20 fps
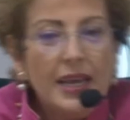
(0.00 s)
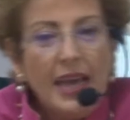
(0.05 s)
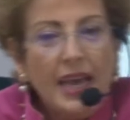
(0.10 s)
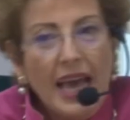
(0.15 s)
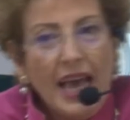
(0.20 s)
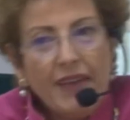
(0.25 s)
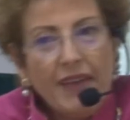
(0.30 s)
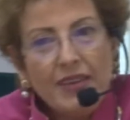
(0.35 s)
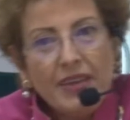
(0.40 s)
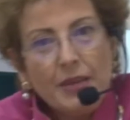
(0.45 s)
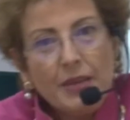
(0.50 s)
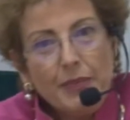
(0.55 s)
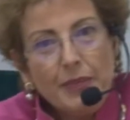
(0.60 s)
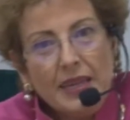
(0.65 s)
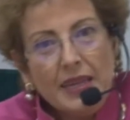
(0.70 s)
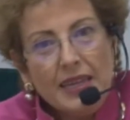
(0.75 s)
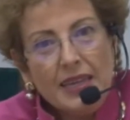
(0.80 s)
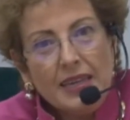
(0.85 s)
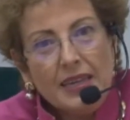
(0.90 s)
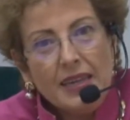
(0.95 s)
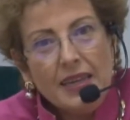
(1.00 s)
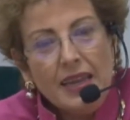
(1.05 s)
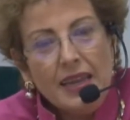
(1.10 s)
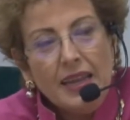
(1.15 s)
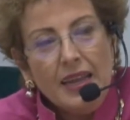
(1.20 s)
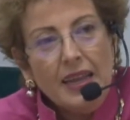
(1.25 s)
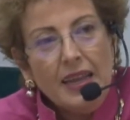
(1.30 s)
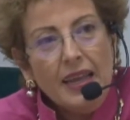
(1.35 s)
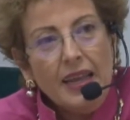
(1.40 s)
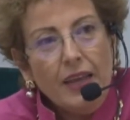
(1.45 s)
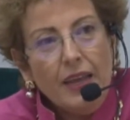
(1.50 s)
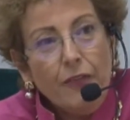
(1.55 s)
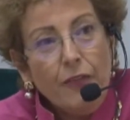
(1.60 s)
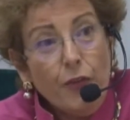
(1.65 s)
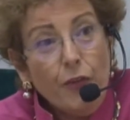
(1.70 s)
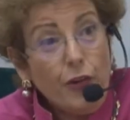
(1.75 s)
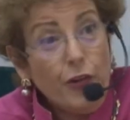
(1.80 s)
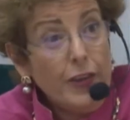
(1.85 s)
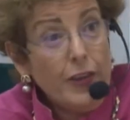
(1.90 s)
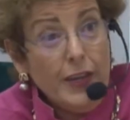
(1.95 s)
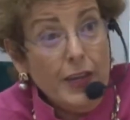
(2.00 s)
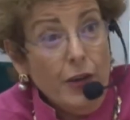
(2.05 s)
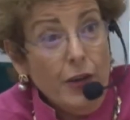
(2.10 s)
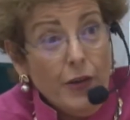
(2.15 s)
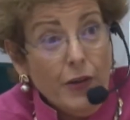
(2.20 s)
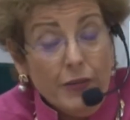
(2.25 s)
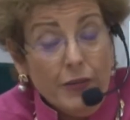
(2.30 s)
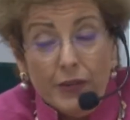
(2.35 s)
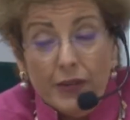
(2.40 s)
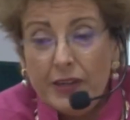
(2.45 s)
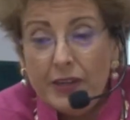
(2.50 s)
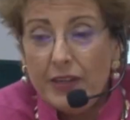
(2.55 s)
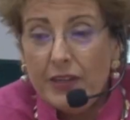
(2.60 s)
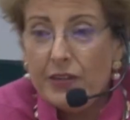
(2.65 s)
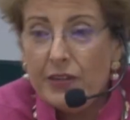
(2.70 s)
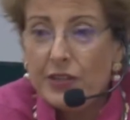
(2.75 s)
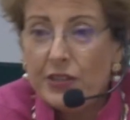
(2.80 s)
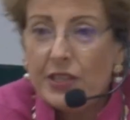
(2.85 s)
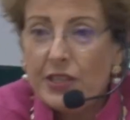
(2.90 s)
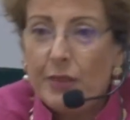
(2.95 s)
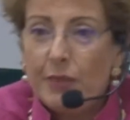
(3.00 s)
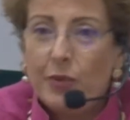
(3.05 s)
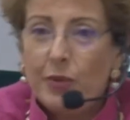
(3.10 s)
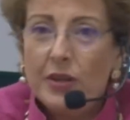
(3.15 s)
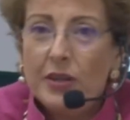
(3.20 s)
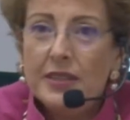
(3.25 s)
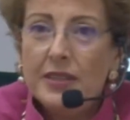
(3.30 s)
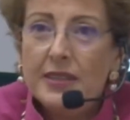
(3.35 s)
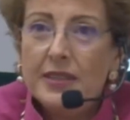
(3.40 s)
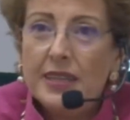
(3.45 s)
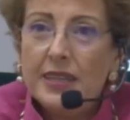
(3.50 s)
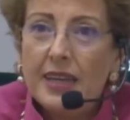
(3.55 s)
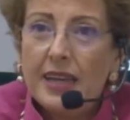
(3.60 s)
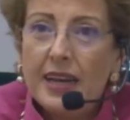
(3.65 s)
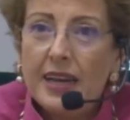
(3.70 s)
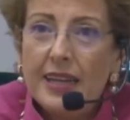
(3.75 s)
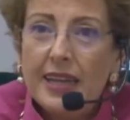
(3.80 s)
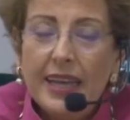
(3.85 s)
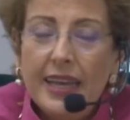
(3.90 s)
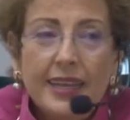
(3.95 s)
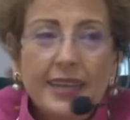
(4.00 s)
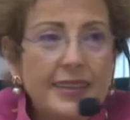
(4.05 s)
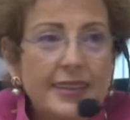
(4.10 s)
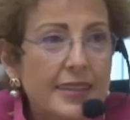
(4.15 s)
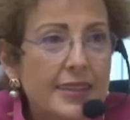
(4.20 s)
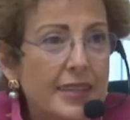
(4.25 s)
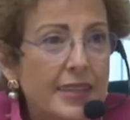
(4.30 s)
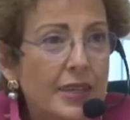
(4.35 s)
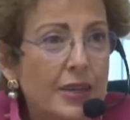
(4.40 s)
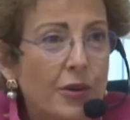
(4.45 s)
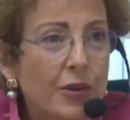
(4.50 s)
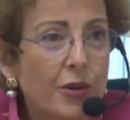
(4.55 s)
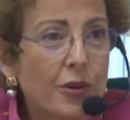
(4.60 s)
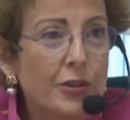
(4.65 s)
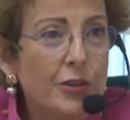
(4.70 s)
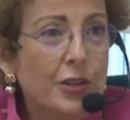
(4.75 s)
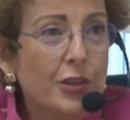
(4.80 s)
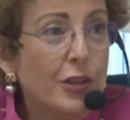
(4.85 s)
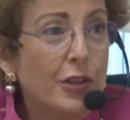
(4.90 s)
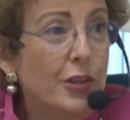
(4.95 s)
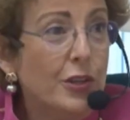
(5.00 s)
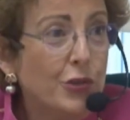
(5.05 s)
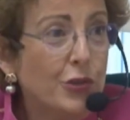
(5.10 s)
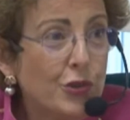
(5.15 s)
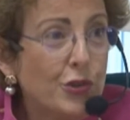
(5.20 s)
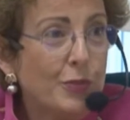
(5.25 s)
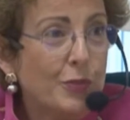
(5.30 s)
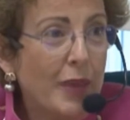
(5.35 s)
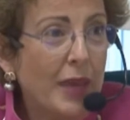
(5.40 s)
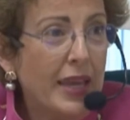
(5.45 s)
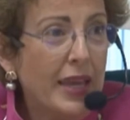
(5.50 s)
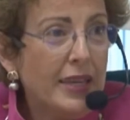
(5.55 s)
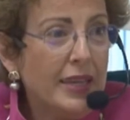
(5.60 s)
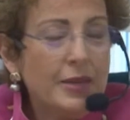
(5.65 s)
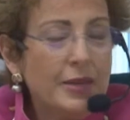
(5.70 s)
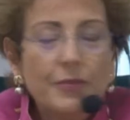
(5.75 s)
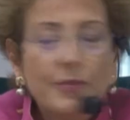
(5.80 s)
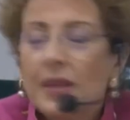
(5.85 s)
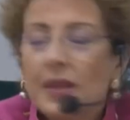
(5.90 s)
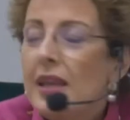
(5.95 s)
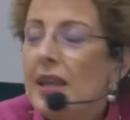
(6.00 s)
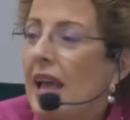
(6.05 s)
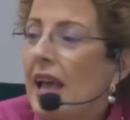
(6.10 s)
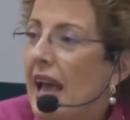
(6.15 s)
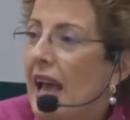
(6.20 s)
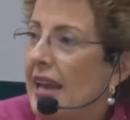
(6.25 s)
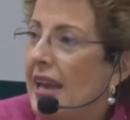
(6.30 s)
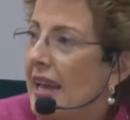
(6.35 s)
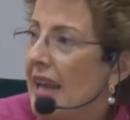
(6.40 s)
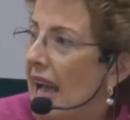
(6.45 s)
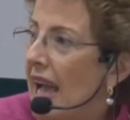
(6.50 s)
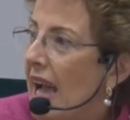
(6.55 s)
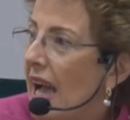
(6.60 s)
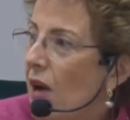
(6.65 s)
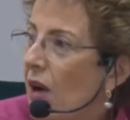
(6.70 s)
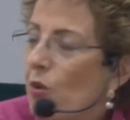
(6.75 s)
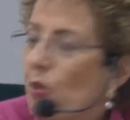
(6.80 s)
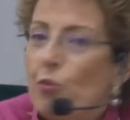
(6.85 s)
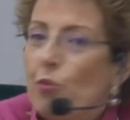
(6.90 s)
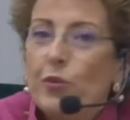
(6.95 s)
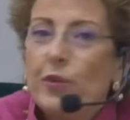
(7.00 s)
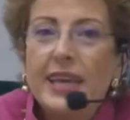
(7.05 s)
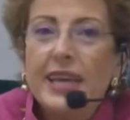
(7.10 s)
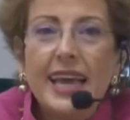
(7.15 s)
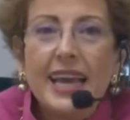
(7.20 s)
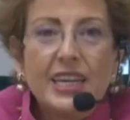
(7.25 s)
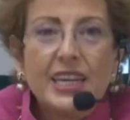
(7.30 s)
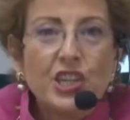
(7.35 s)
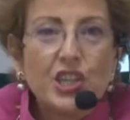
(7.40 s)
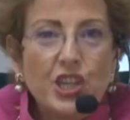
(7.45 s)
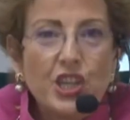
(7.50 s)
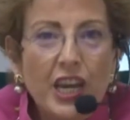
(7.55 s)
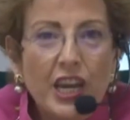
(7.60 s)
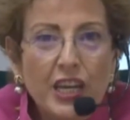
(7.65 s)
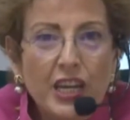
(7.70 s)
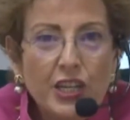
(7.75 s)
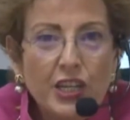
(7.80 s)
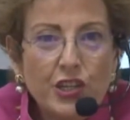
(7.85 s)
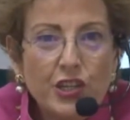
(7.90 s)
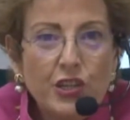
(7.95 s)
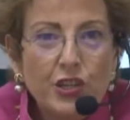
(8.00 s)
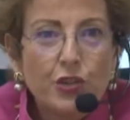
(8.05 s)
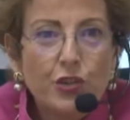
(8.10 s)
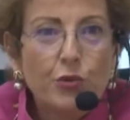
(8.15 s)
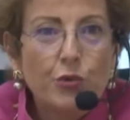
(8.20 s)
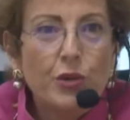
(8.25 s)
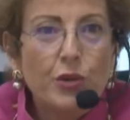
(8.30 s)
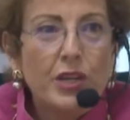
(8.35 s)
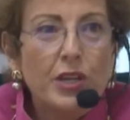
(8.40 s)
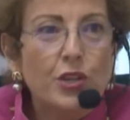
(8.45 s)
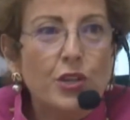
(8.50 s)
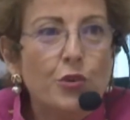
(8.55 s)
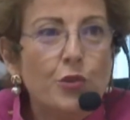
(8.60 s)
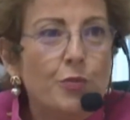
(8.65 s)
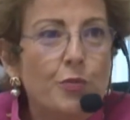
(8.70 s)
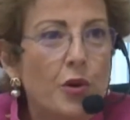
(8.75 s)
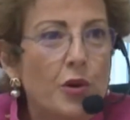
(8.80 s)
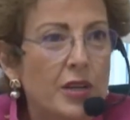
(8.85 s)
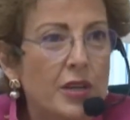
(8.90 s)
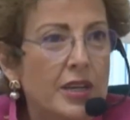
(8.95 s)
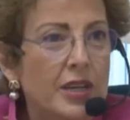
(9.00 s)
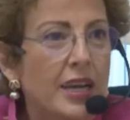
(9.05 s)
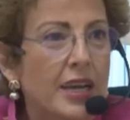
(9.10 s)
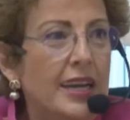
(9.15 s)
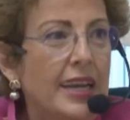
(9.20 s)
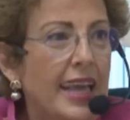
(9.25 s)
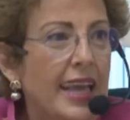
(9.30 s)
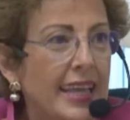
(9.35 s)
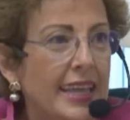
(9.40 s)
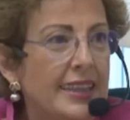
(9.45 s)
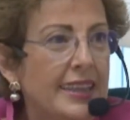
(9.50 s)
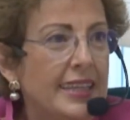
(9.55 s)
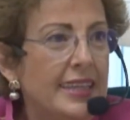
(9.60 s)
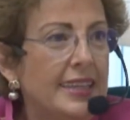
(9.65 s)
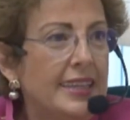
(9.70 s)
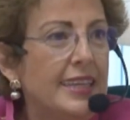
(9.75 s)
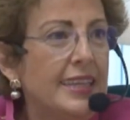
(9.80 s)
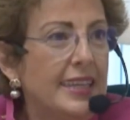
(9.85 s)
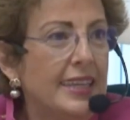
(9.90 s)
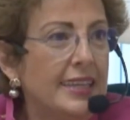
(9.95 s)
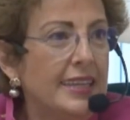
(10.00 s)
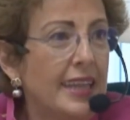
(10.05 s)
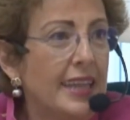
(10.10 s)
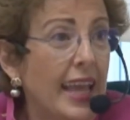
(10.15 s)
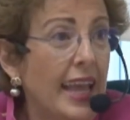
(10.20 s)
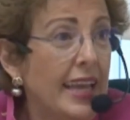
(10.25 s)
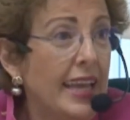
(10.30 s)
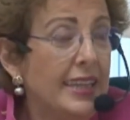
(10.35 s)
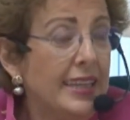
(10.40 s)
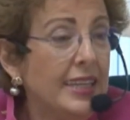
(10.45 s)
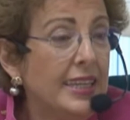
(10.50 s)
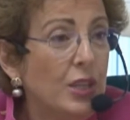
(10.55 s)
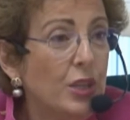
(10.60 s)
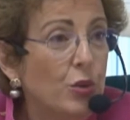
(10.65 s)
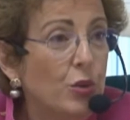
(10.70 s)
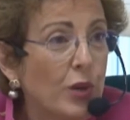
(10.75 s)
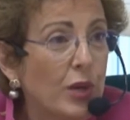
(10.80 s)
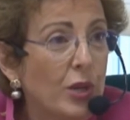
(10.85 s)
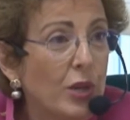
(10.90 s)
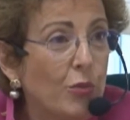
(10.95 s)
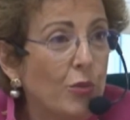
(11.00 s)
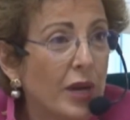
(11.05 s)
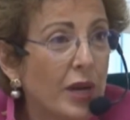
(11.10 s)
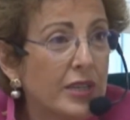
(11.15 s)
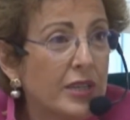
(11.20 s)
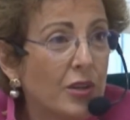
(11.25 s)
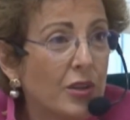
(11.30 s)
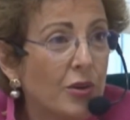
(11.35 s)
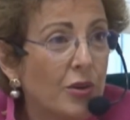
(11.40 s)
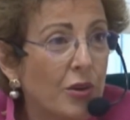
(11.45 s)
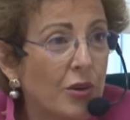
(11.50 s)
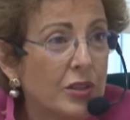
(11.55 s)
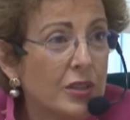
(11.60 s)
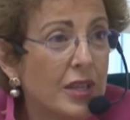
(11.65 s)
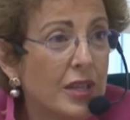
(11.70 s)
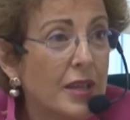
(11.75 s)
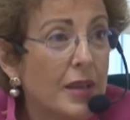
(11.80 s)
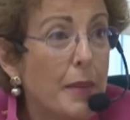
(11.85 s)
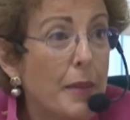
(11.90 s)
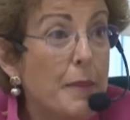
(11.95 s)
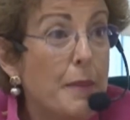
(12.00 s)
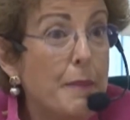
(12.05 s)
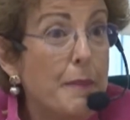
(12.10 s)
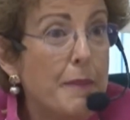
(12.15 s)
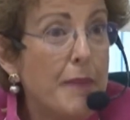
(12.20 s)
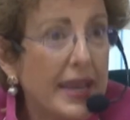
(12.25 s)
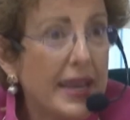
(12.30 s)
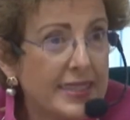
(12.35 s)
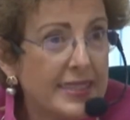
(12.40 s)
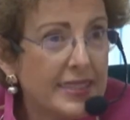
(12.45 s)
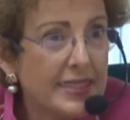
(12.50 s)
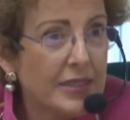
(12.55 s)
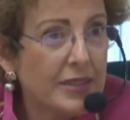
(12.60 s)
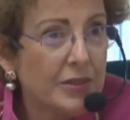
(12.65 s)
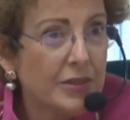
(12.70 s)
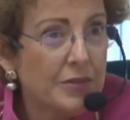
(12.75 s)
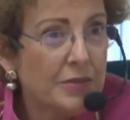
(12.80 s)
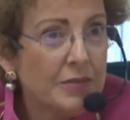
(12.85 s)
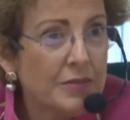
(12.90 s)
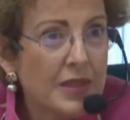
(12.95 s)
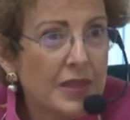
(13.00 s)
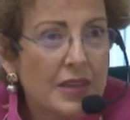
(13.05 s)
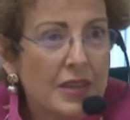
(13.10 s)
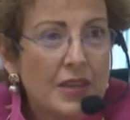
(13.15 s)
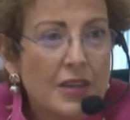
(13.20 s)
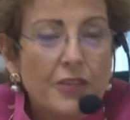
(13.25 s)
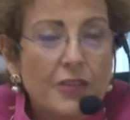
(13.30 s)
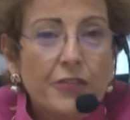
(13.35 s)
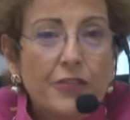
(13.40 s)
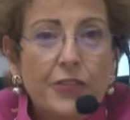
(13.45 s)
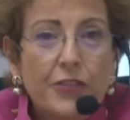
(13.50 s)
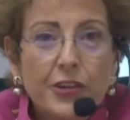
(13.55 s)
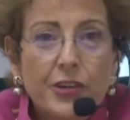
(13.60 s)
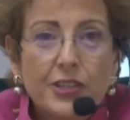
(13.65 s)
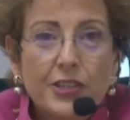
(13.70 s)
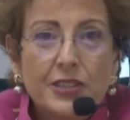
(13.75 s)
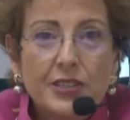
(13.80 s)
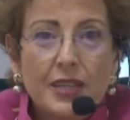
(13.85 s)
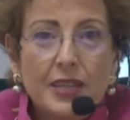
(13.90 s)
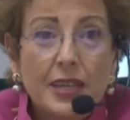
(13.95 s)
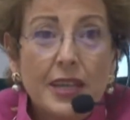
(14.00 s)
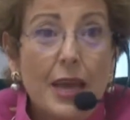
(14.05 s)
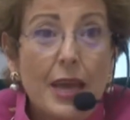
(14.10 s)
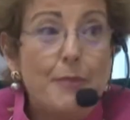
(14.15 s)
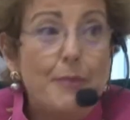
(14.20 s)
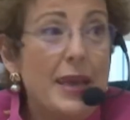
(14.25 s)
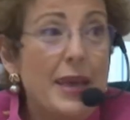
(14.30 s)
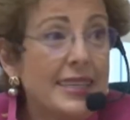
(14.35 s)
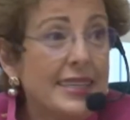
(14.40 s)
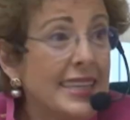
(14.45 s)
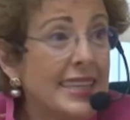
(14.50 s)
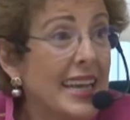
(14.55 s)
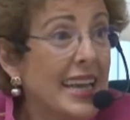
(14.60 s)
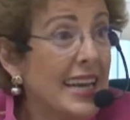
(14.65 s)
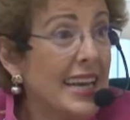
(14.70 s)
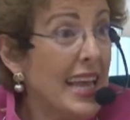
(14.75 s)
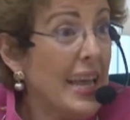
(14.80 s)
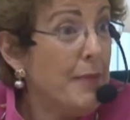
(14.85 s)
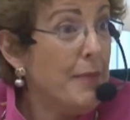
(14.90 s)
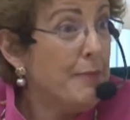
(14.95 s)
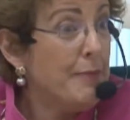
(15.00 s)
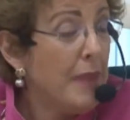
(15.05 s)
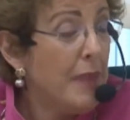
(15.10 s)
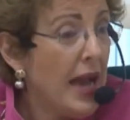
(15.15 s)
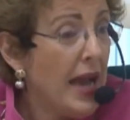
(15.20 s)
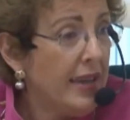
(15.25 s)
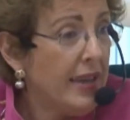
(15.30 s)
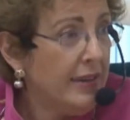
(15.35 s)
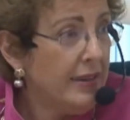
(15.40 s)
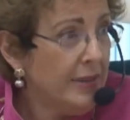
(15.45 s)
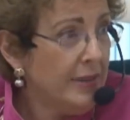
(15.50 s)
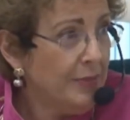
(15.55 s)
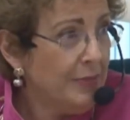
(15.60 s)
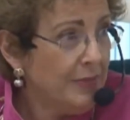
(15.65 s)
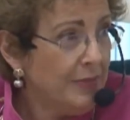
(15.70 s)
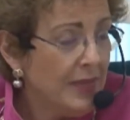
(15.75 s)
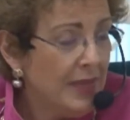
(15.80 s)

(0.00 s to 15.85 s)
having been for 300 years a political entity called New Spain, and how we had changed to a new political entity in 1821 called Mexico. First, a Mexican empire